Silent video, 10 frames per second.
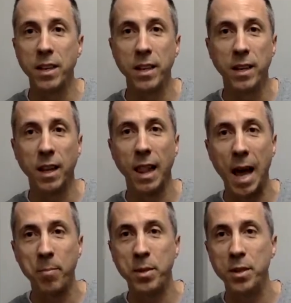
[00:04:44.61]
It
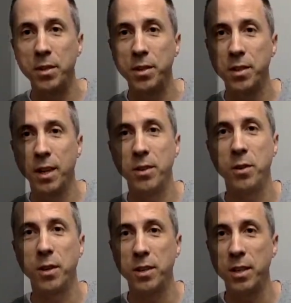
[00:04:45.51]
collapses, as you
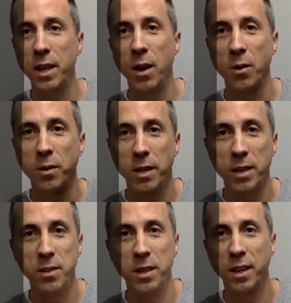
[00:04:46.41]
can see how
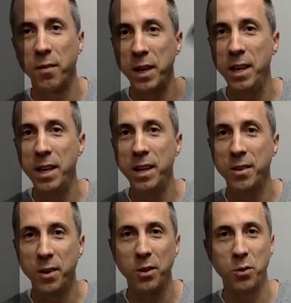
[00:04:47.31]
easy and convenient.
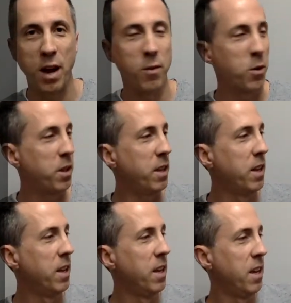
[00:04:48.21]
You can travel with
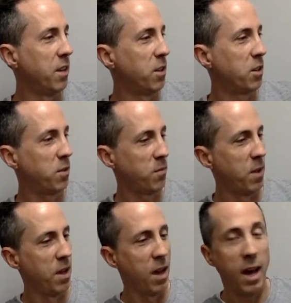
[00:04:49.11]
it.
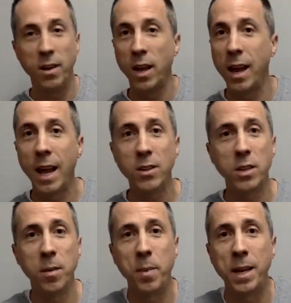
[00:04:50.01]
And actually,
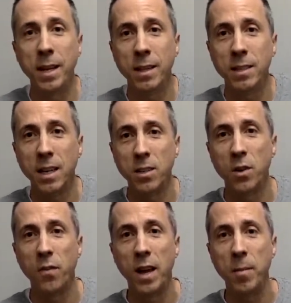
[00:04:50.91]
depending on the size of
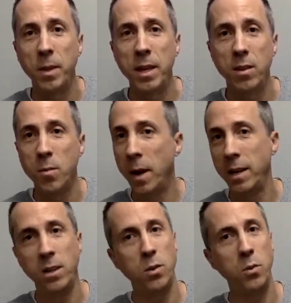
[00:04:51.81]
your family, you might
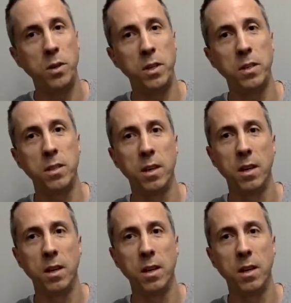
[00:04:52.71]
need 2 of these.